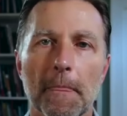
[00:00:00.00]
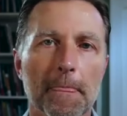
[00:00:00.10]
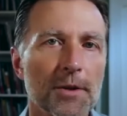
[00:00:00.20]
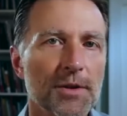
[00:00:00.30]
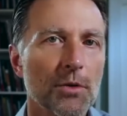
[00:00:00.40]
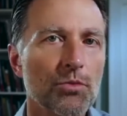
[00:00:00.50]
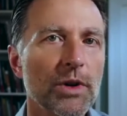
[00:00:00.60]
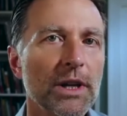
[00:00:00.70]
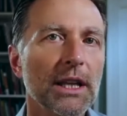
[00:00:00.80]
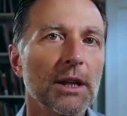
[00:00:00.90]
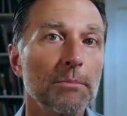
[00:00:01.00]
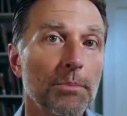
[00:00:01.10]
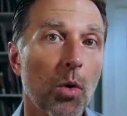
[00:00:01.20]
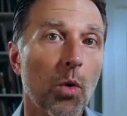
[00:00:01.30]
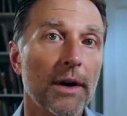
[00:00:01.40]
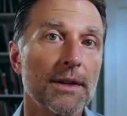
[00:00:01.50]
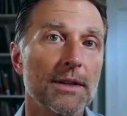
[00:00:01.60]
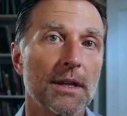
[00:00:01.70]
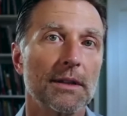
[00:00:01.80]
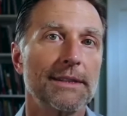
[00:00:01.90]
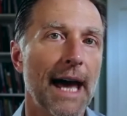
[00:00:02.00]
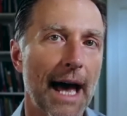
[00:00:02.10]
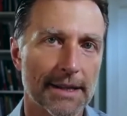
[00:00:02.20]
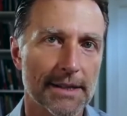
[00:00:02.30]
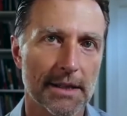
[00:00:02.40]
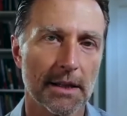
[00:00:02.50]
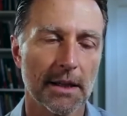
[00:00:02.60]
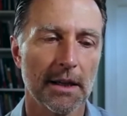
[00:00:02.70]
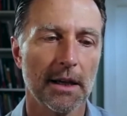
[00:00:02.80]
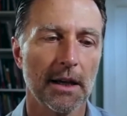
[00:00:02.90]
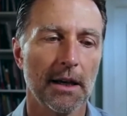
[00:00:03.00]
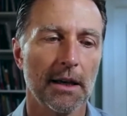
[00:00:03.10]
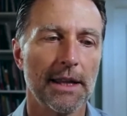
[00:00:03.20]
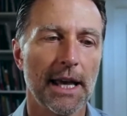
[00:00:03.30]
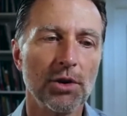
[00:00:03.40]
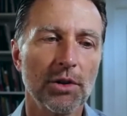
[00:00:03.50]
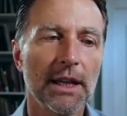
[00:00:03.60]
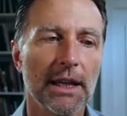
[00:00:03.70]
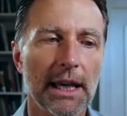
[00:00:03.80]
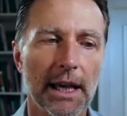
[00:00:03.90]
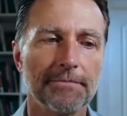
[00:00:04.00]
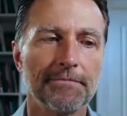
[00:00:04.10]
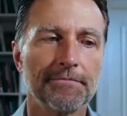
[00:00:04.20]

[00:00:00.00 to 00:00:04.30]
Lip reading: There's a really important test that you can get